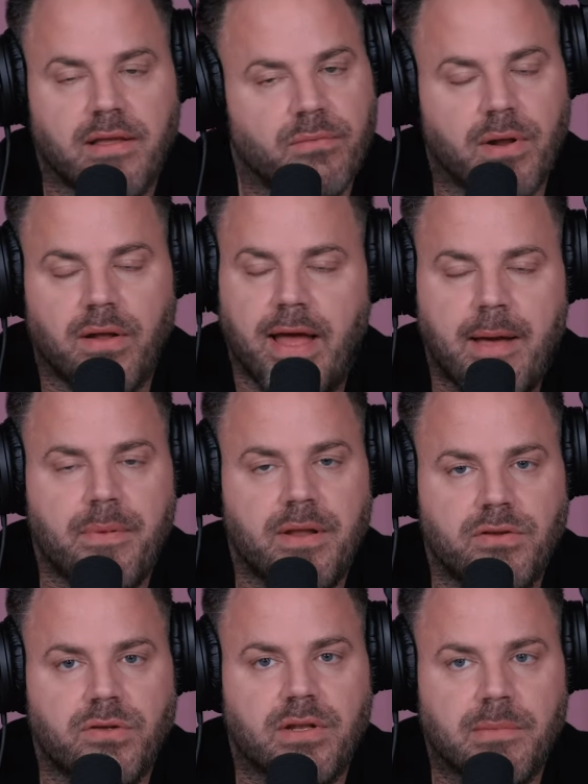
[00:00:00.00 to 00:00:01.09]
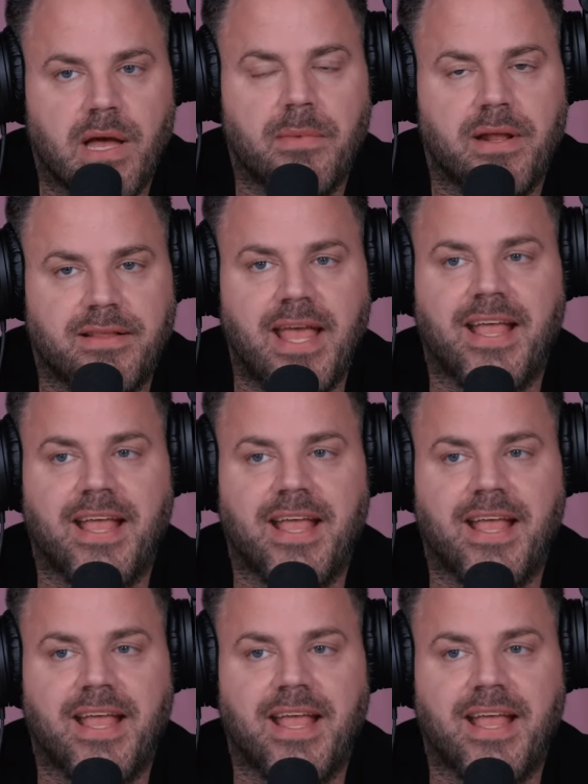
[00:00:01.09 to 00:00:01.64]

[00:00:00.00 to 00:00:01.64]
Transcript: Because what'll happen is you'll end up coming and